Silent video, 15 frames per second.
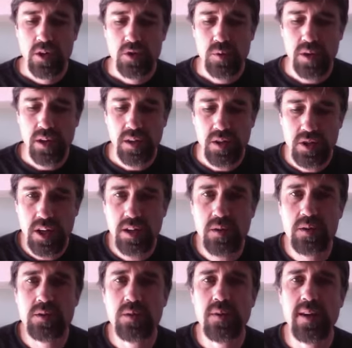20th of
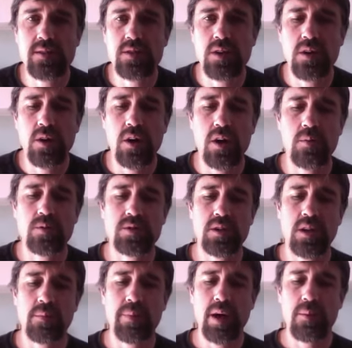January 2009 was
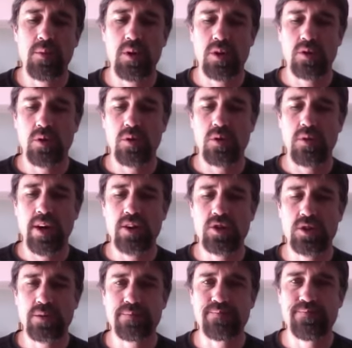the Obama
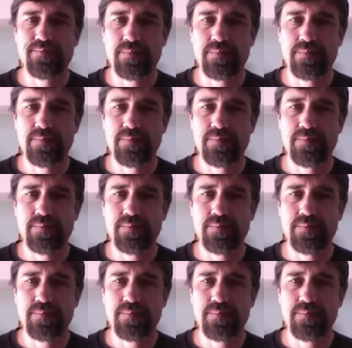inauguration.